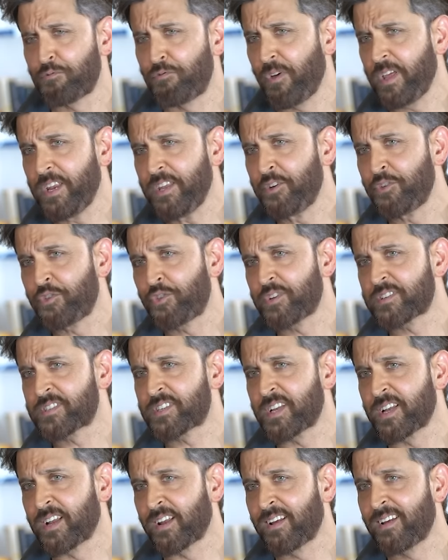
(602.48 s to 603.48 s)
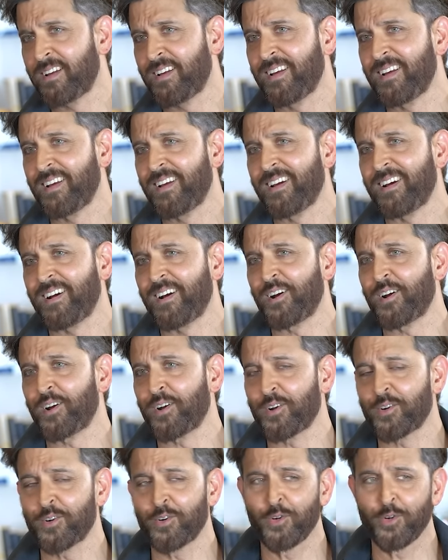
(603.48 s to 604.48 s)
very interesting
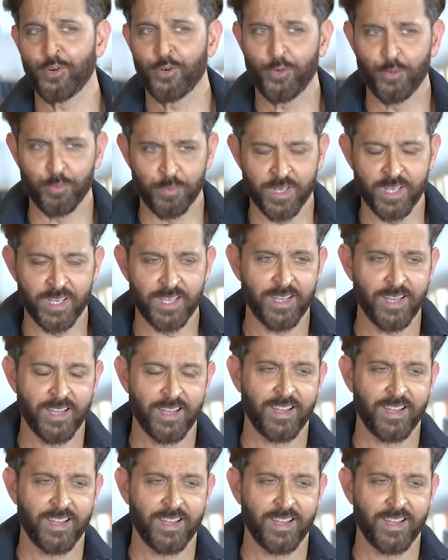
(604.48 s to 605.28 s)
to me.